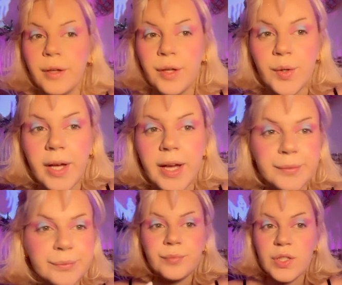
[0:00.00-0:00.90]
Okay,
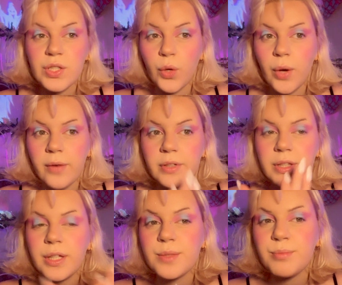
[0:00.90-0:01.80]
so
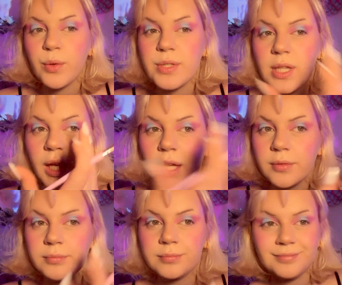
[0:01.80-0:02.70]
everything is mostly
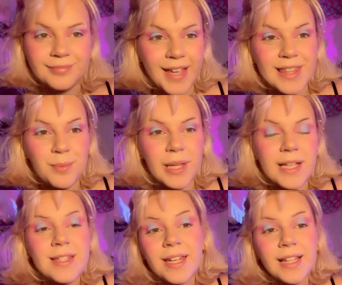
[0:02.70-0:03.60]
in the
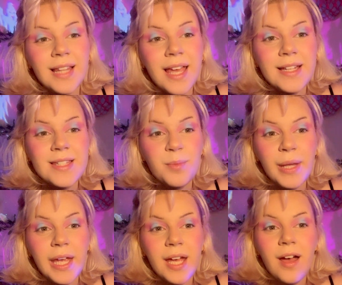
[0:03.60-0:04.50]
place that I'd like it to
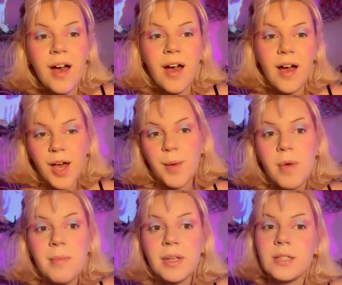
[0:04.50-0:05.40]
be. I'm
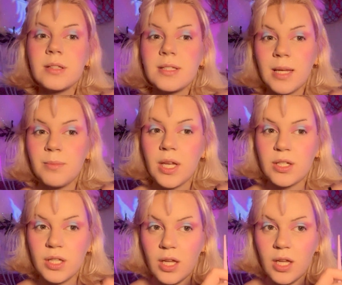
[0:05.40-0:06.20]
gonna do the same thing to the